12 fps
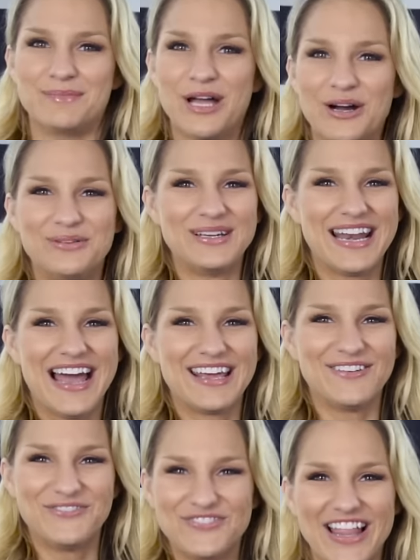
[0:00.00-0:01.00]
I'm going
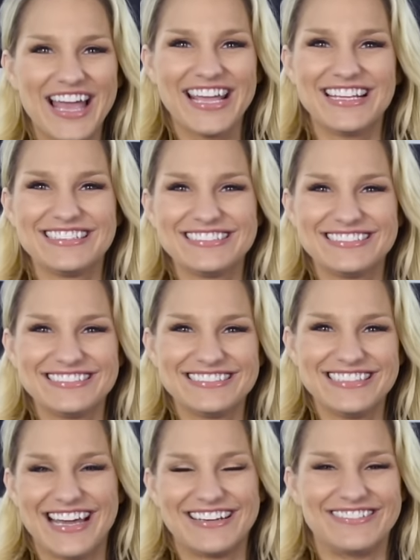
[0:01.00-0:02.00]
on a flight."
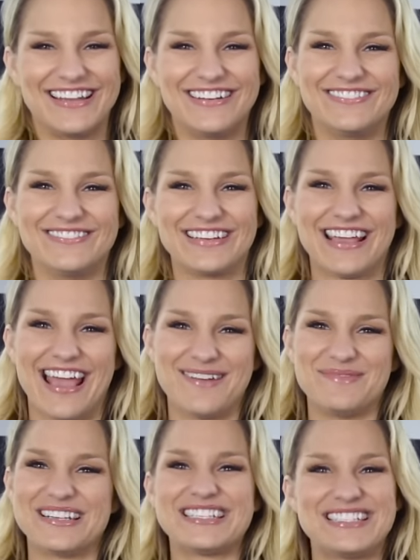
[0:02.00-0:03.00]
I don't know. Okay, I'm gonna